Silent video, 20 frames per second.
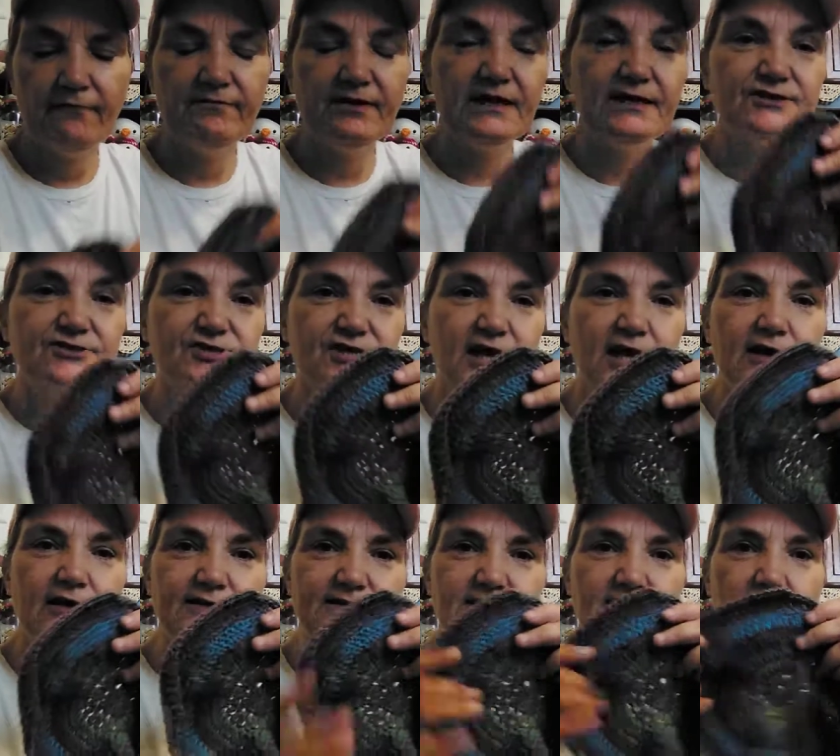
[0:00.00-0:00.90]
Vintage
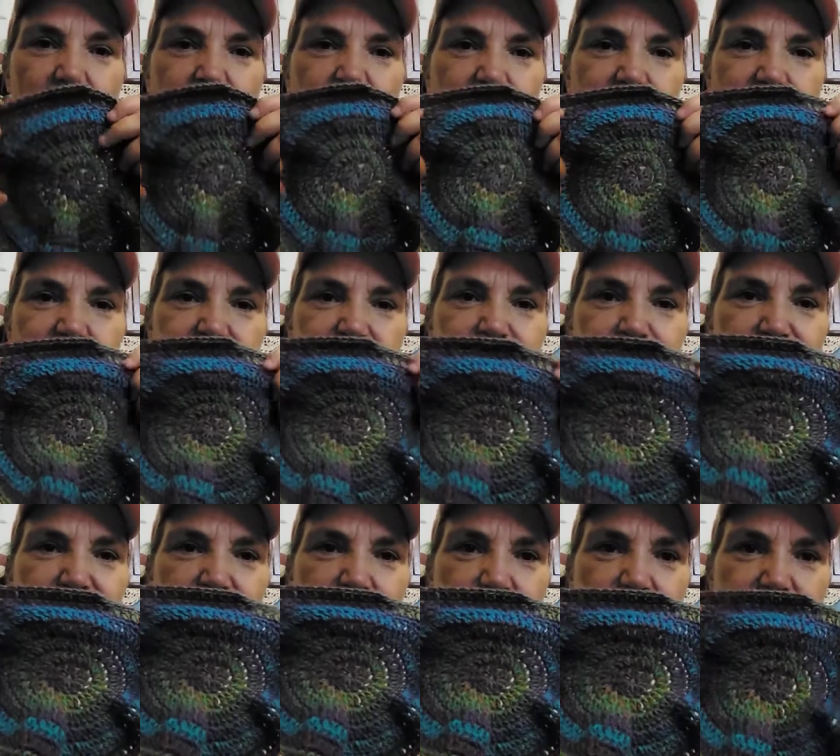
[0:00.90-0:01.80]
Carousel and it's
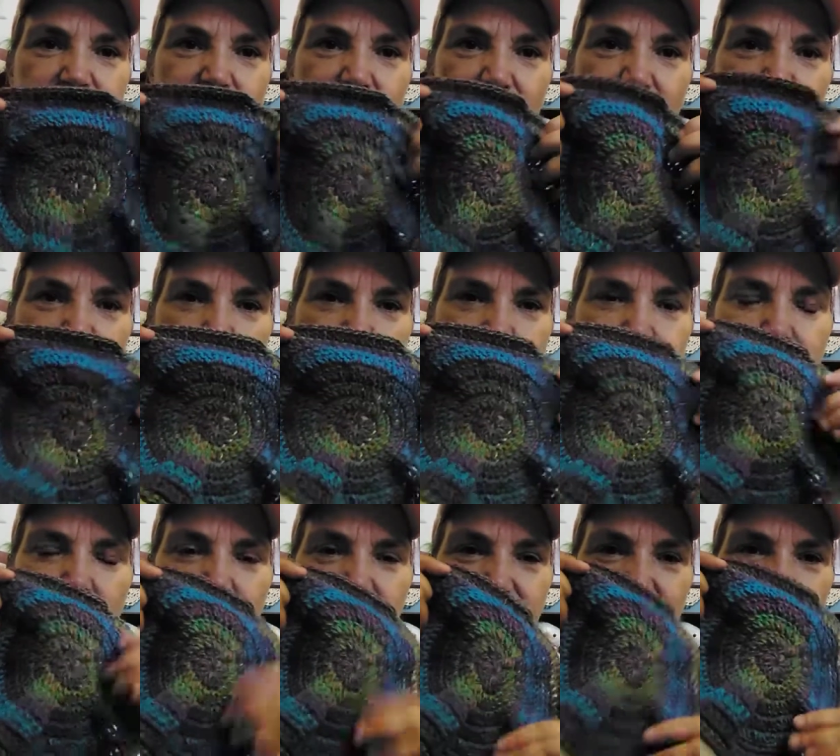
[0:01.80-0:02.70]
beautiful. I
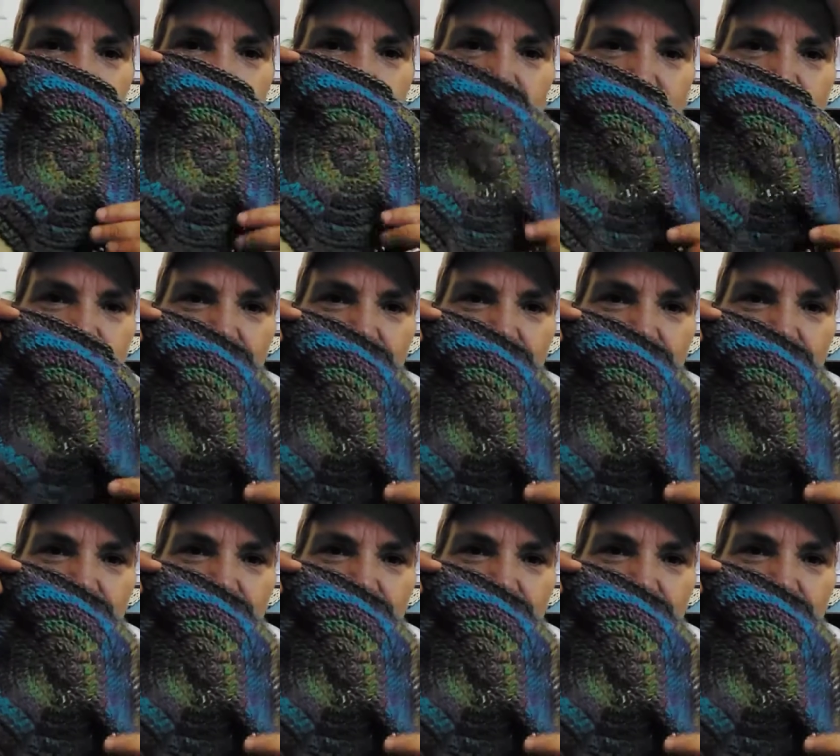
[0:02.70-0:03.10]
love it.